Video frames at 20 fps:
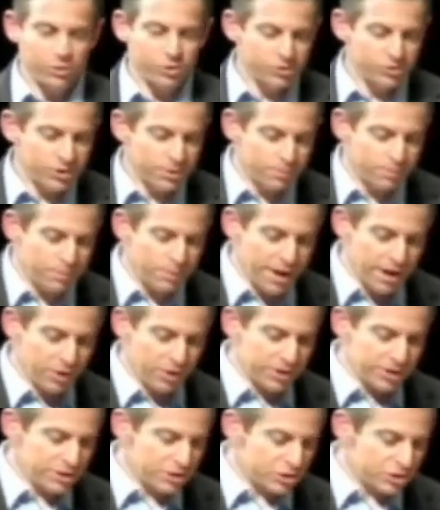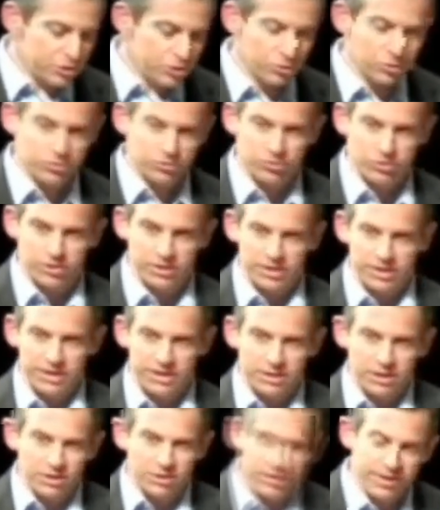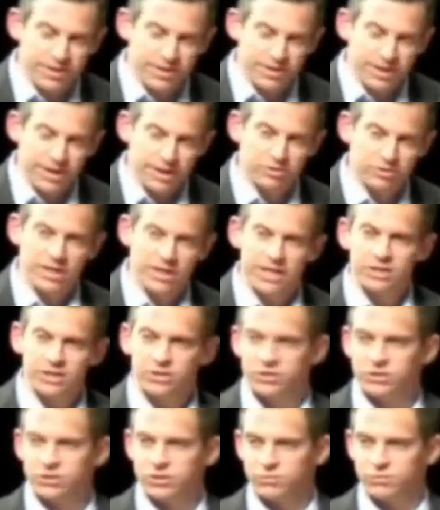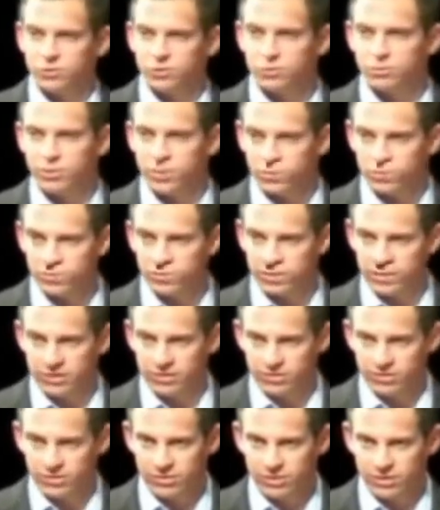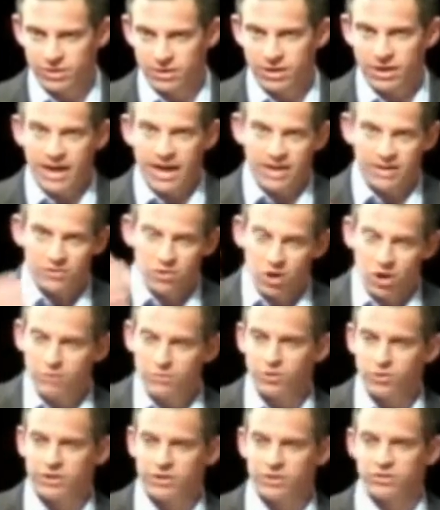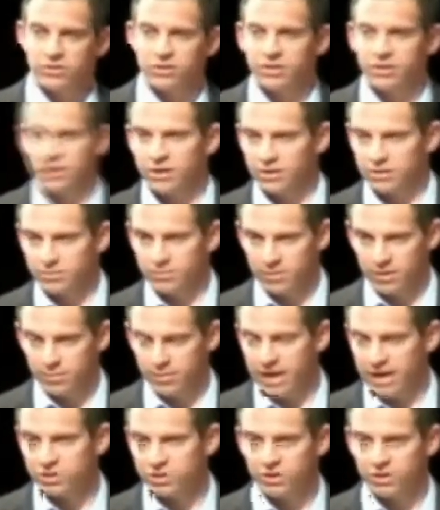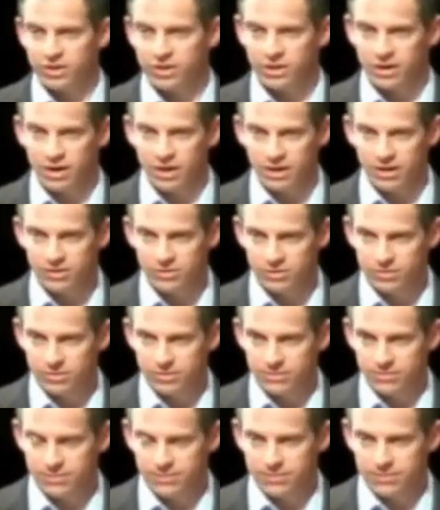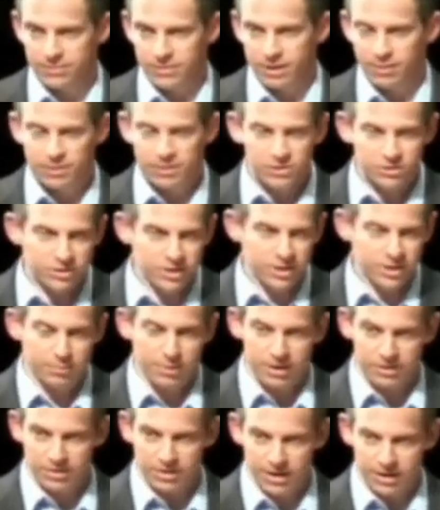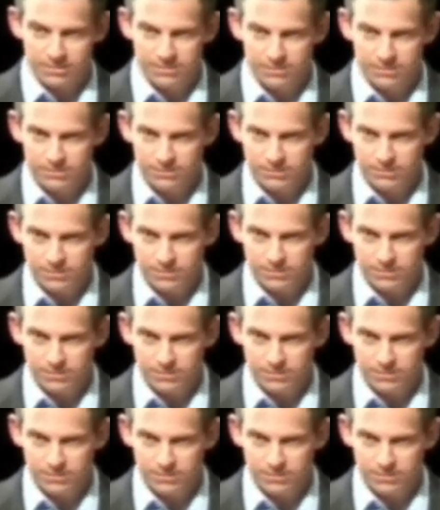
who used to bury children under the foundations of new buildings as offerings to their imaginary gods. I mean, just think about that.